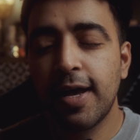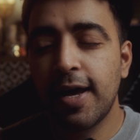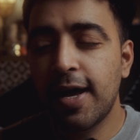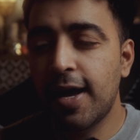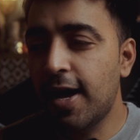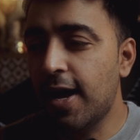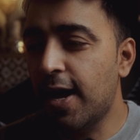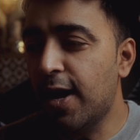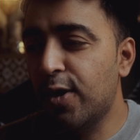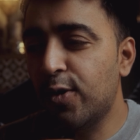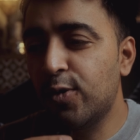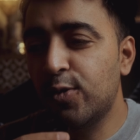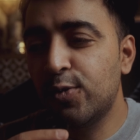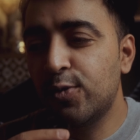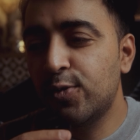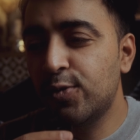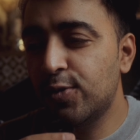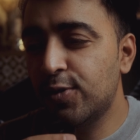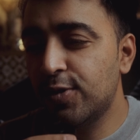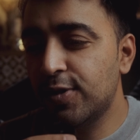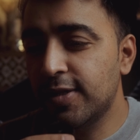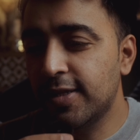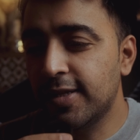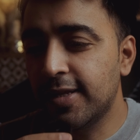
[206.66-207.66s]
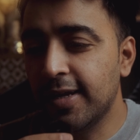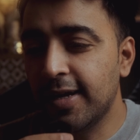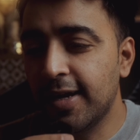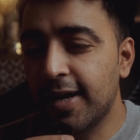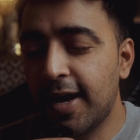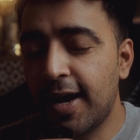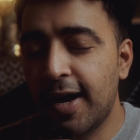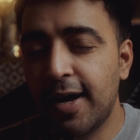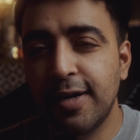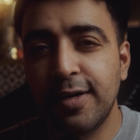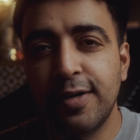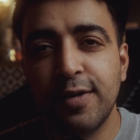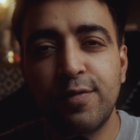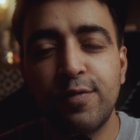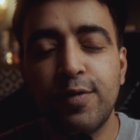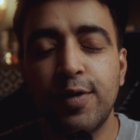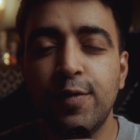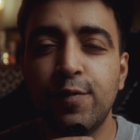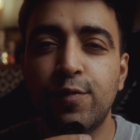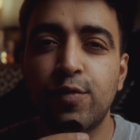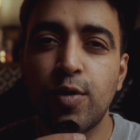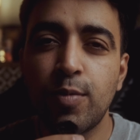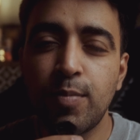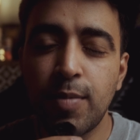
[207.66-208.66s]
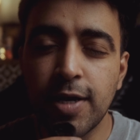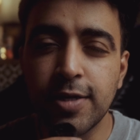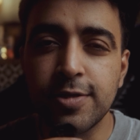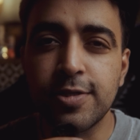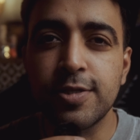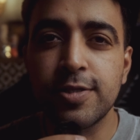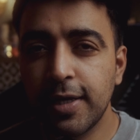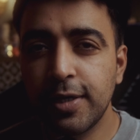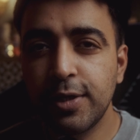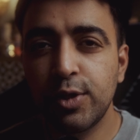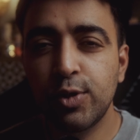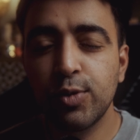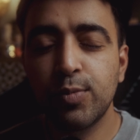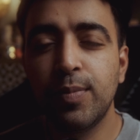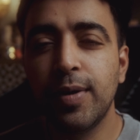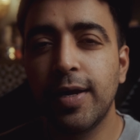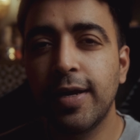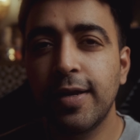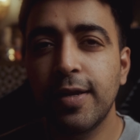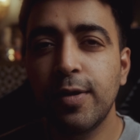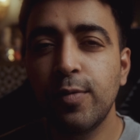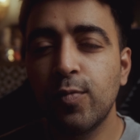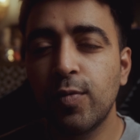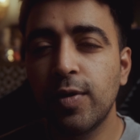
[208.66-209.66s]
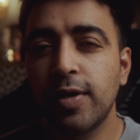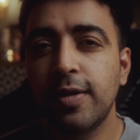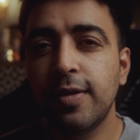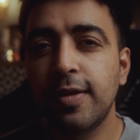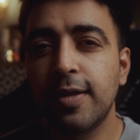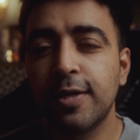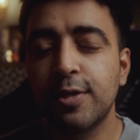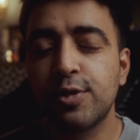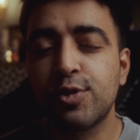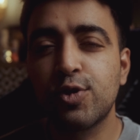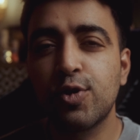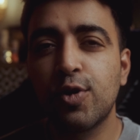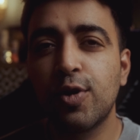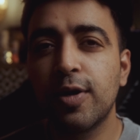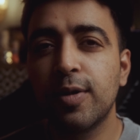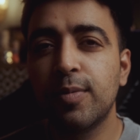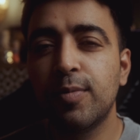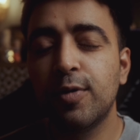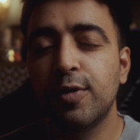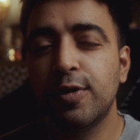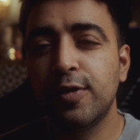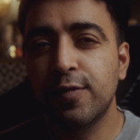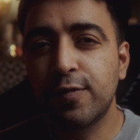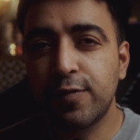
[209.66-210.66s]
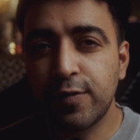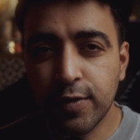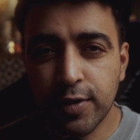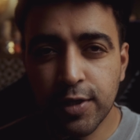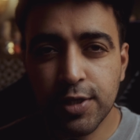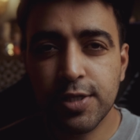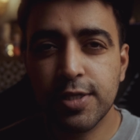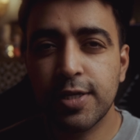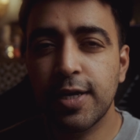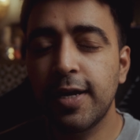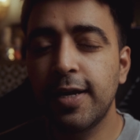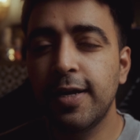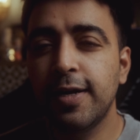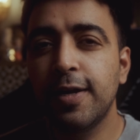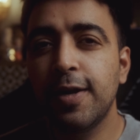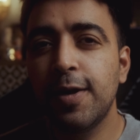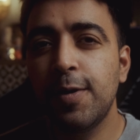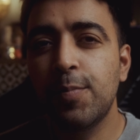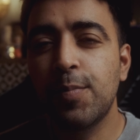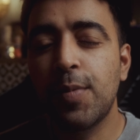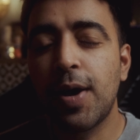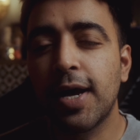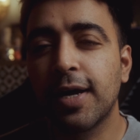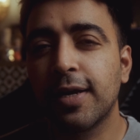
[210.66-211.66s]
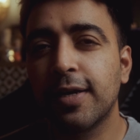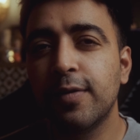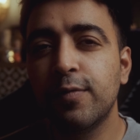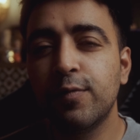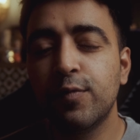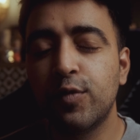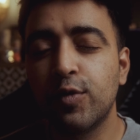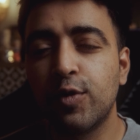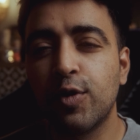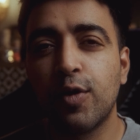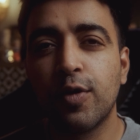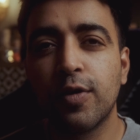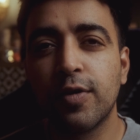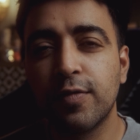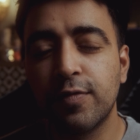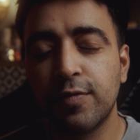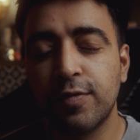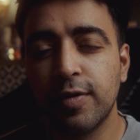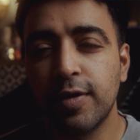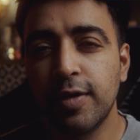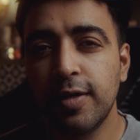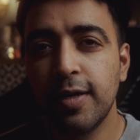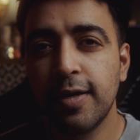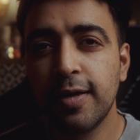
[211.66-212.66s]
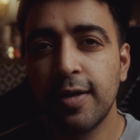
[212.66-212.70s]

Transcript: how they are different from us. And to begin with, let's talk about the first Indian Magnum photographer,